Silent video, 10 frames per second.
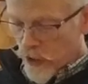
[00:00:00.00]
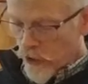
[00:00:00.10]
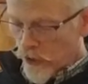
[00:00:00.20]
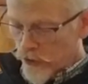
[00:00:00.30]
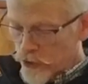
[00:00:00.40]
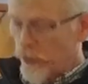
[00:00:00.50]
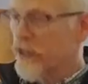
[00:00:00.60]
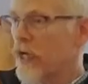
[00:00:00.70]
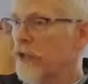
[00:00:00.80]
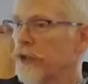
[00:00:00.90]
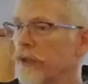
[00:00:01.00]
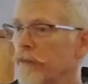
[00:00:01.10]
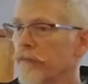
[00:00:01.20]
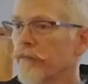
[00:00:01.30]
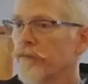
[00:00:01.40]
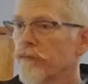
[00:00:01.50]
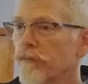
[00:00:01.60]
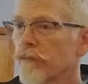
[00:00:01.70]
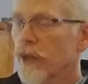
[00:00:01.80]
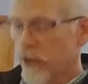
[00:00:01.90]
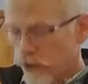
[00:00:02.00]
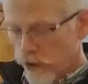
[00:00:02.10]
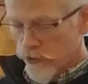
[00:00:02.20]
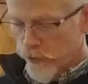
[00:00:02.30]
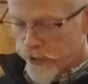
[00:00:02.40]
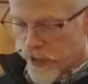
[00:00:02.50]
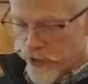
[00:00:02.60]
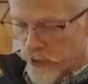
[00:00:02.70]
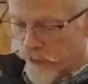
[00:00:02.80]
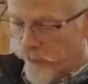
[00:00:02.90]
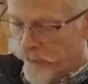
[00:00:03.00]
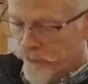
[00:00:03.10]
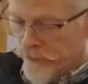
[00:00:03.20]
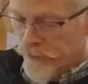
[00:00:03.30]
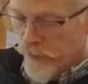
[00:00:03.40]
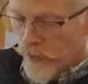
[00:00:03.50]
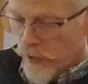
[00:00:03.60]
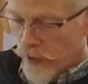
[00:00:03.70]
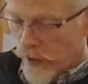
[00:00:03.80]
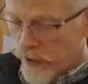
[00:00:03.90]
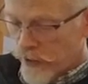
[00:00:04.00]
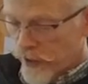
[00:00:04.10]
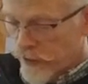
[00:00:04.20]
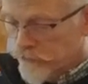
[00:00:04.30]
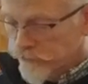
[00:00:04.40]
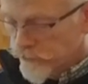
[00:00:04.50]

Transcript: call to attention. A call to attention. And uh,